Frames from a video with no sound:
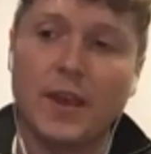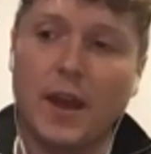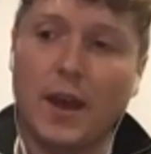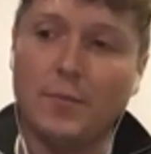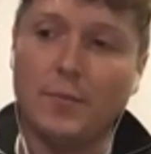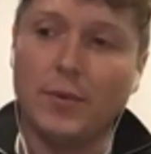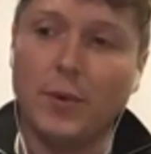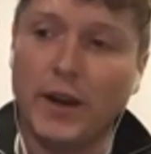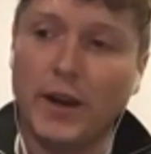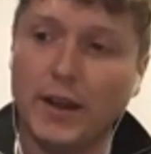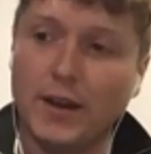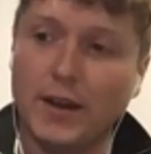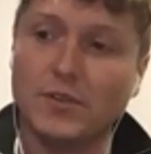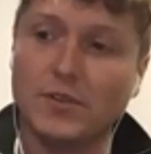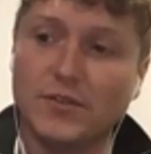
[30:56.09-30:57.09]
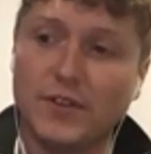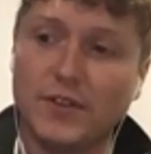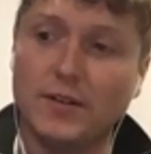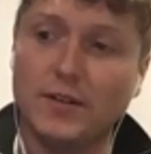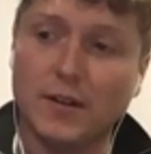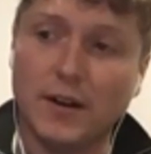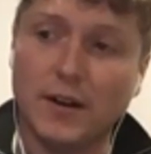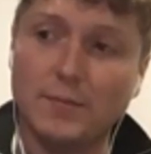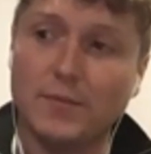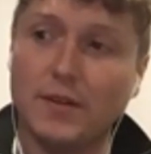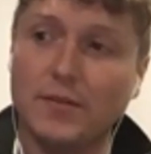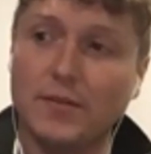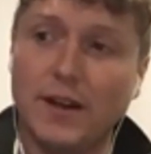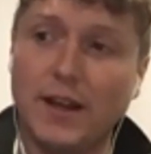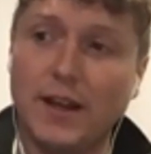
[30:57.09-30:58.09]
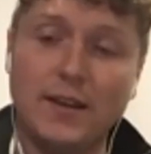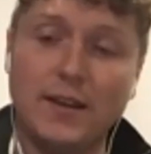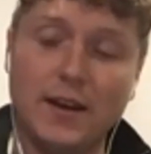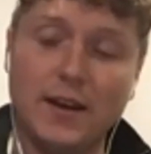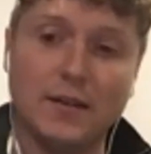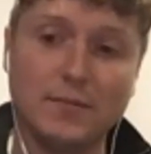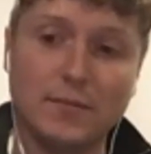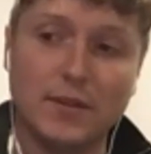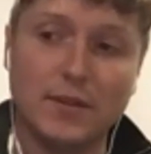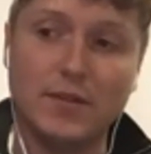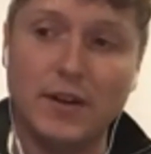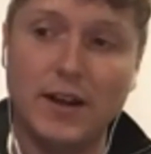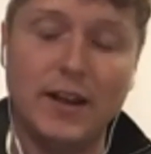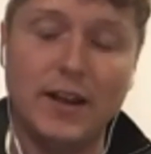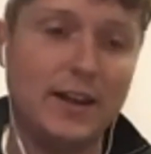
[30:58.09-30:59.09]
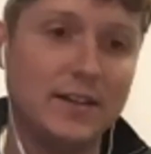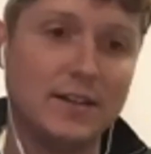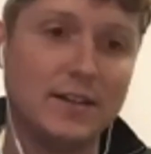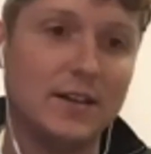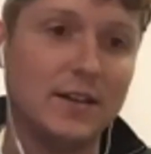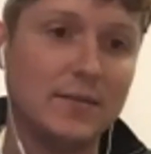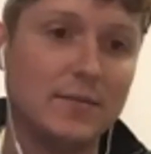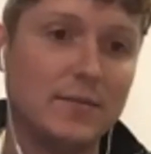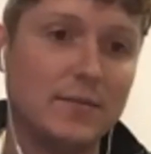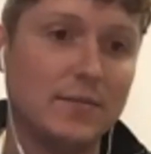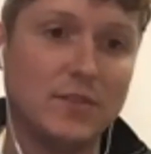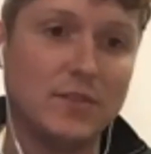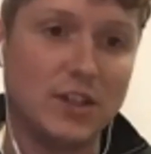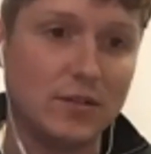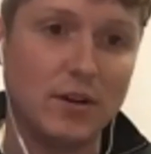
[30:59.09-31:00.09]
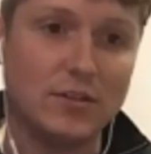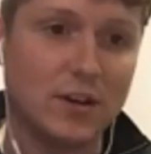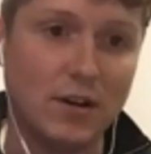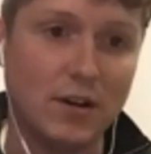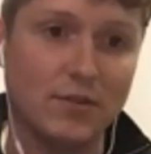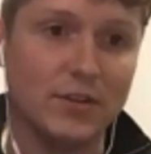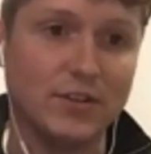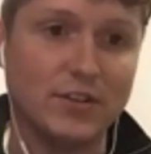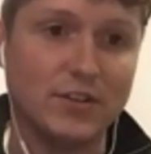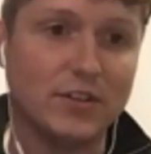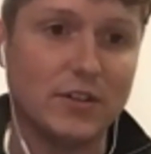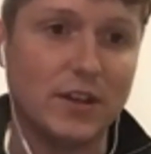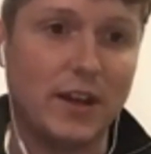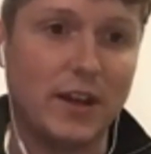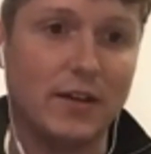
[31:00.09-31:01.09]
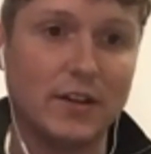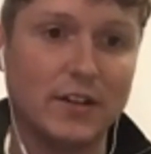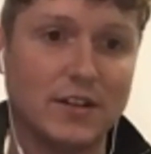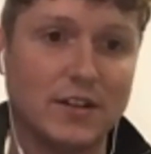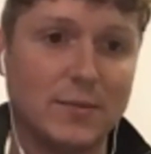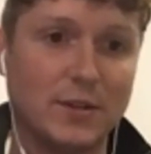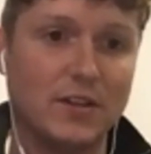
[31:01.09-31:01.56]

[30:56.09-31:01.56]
But when it comes to fincrime, there really, you know, there really is a zero tolerance. You know, customer